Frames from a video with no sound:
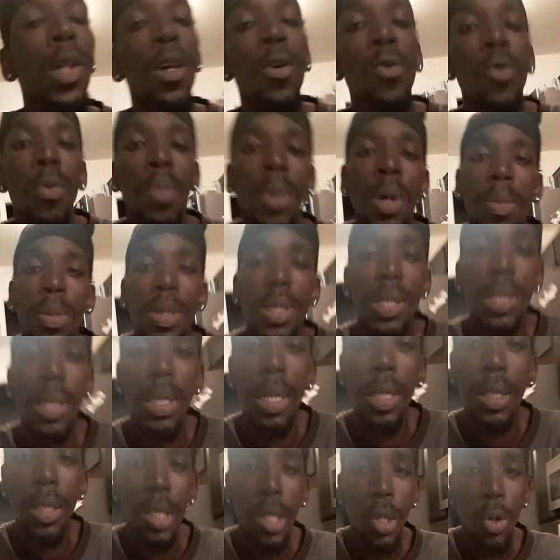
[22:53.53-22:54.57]
remember, it
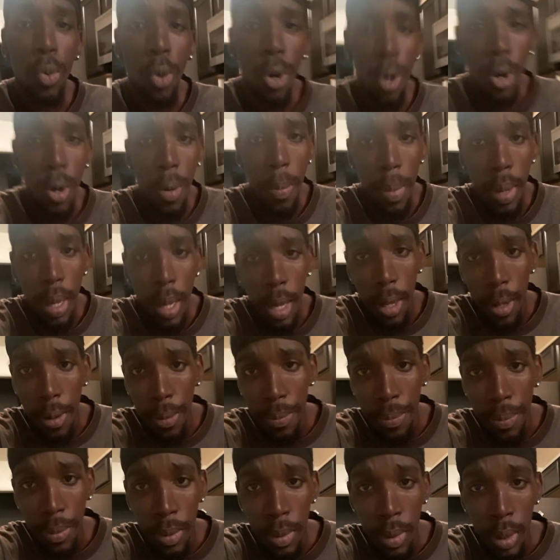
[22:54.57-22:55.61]
says in the word, man,
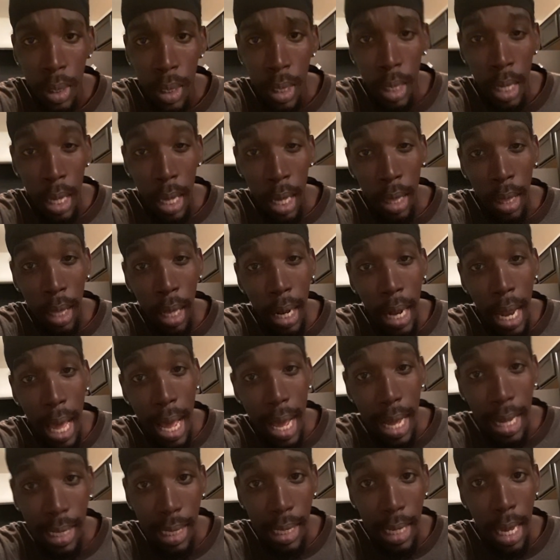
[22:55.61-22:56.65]
in the
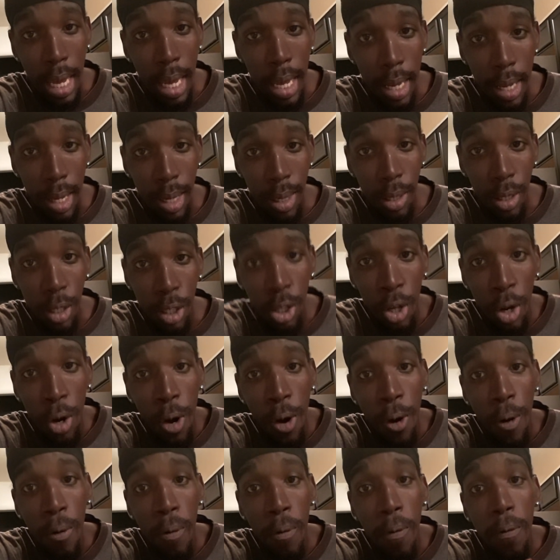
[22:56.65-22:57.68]
last days, your
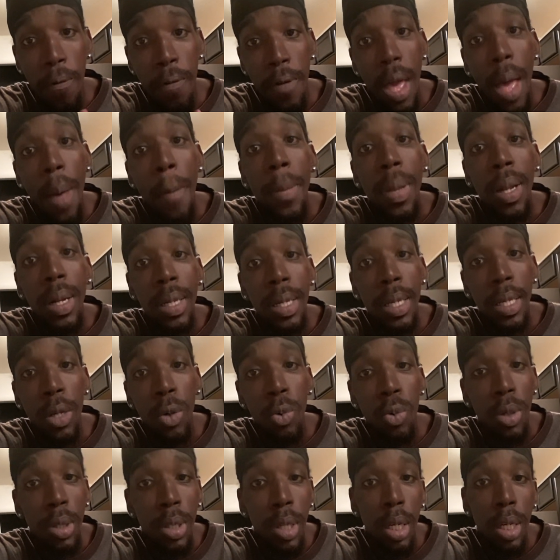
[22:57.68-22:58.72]
own family
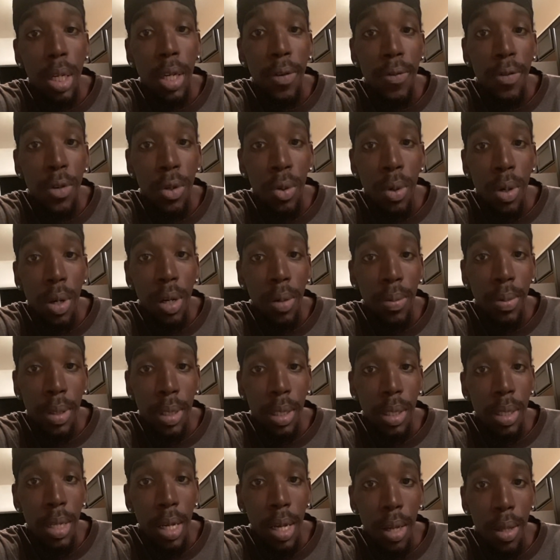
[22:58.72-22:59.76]
will deliver you up to
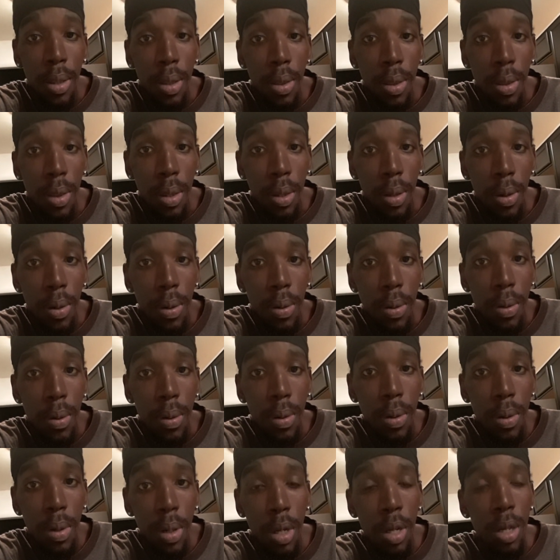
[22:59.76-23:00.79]
death.
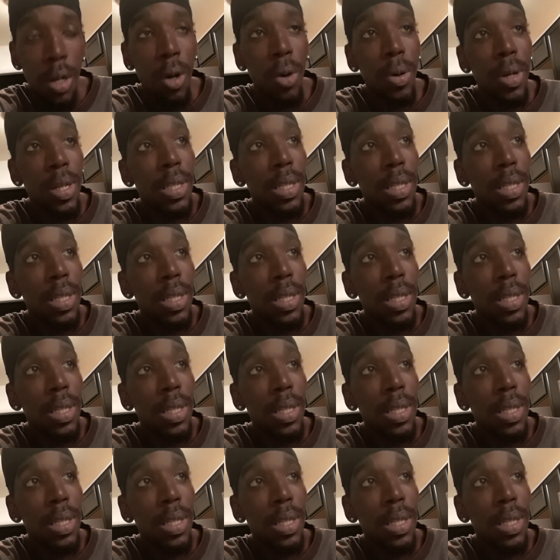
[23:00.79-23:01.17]
No, it